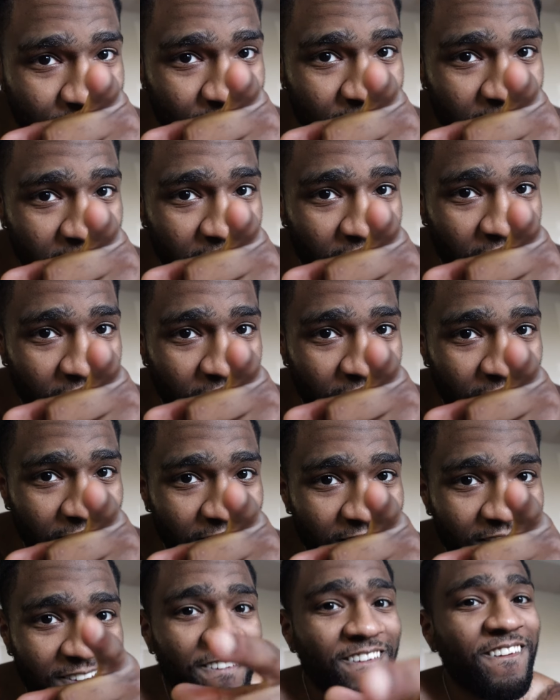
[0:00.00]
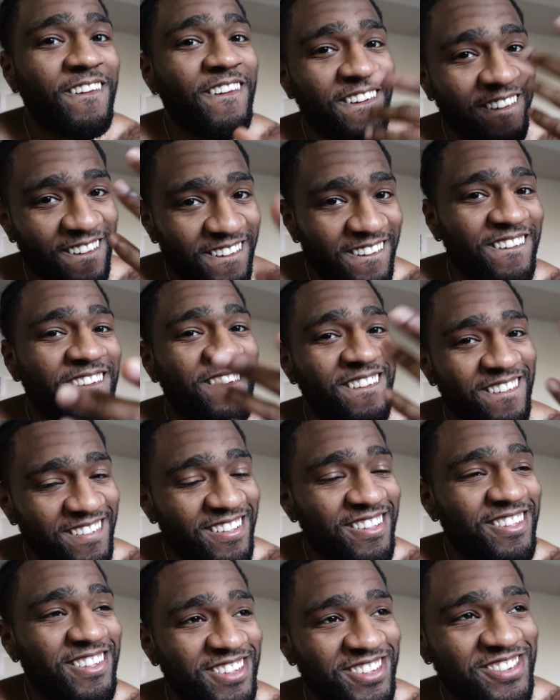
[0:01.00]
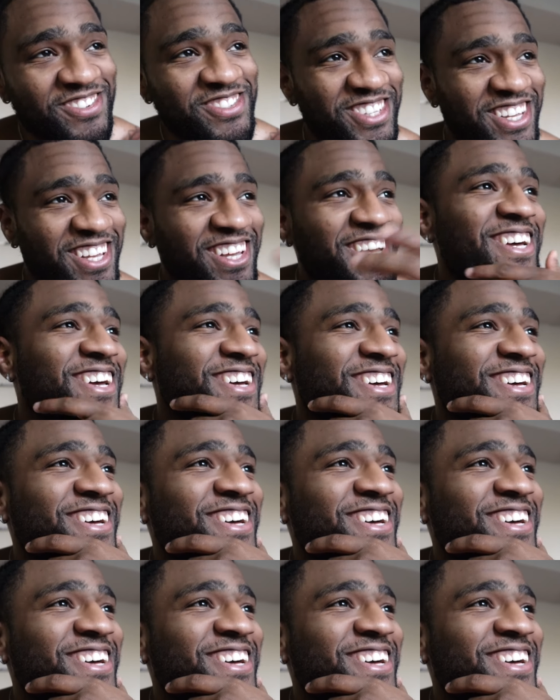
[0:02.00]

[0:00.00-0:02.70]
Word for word: to y'all. You know what I'm saying?